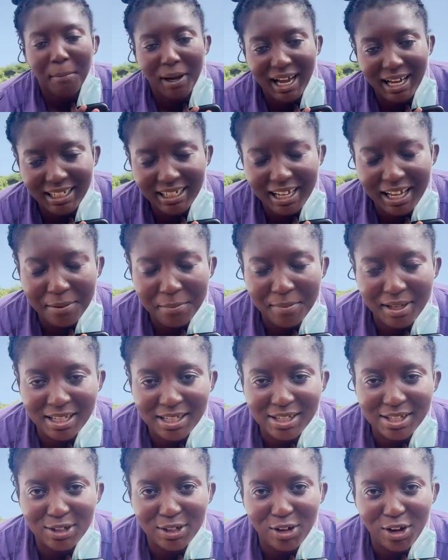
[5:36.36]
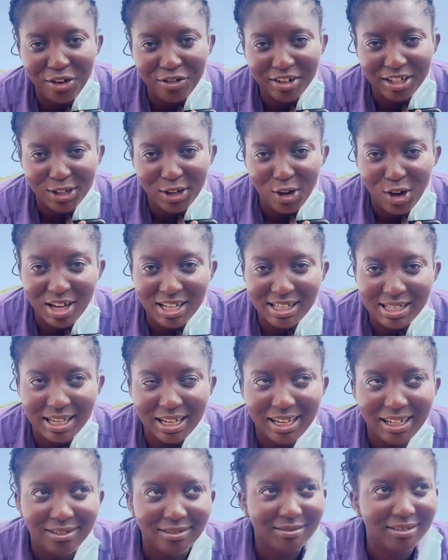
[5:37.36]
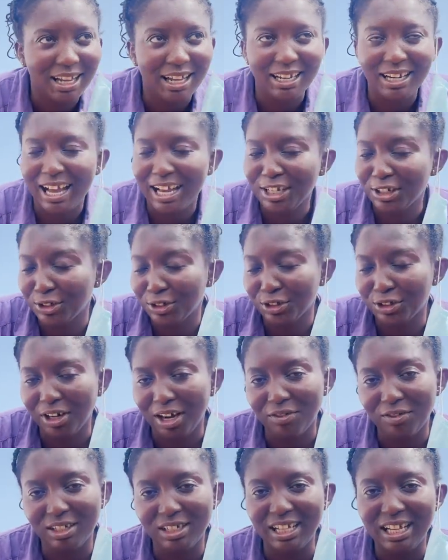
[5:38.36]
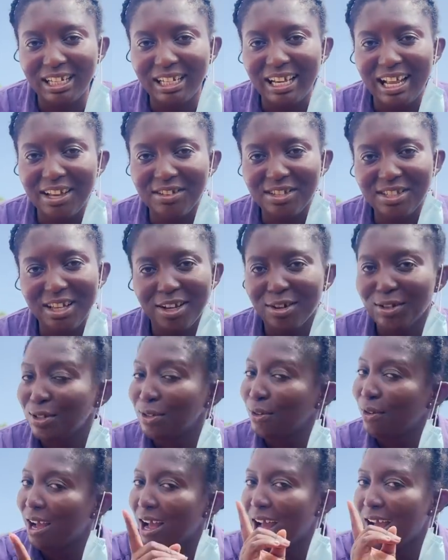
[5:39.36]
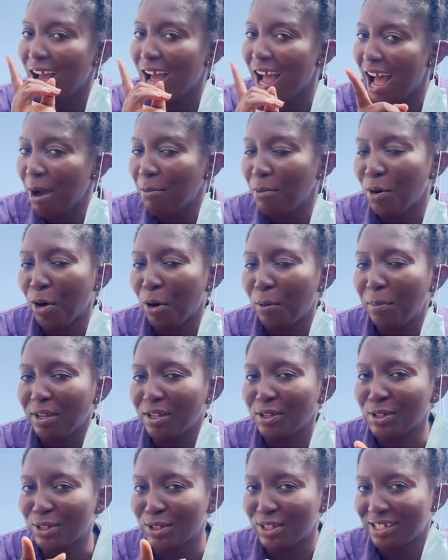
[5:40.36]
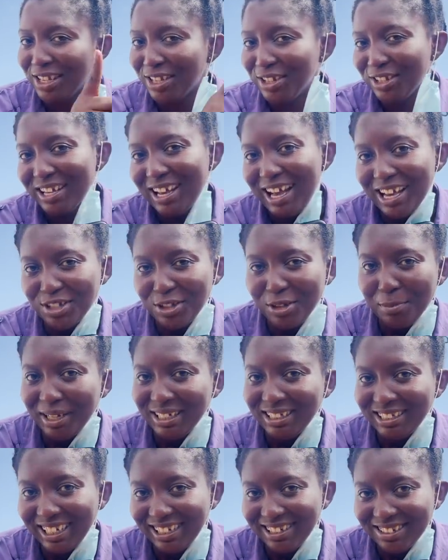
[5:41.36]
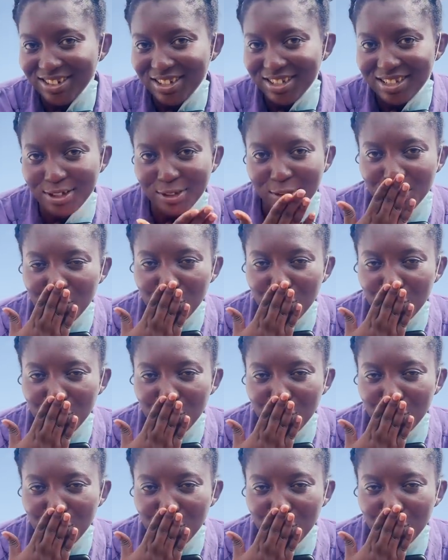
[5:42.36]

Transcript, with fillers: my name is Laurie Lawson and I do travel and lifestyle. So I'm hoping to see you guys on my channel soon.